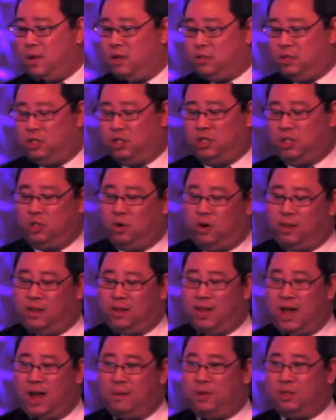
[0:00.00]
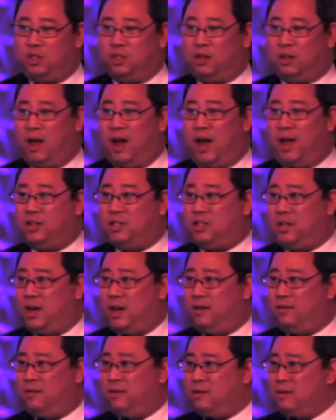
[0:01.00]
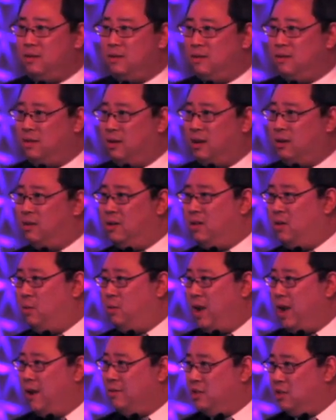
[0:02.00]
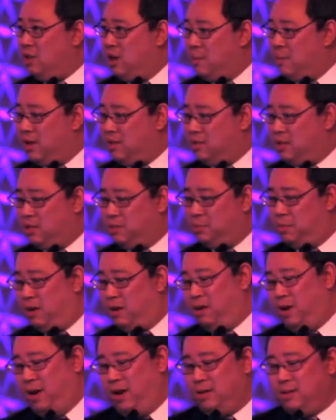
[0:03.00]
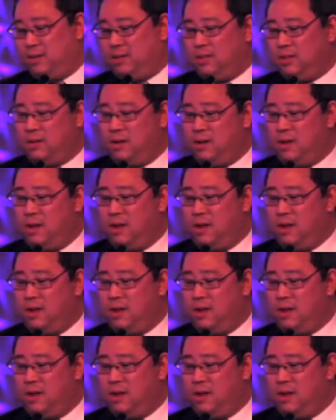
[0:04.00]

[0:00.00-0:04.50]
So she joined the lab in July and she had little in the way of genomics experience.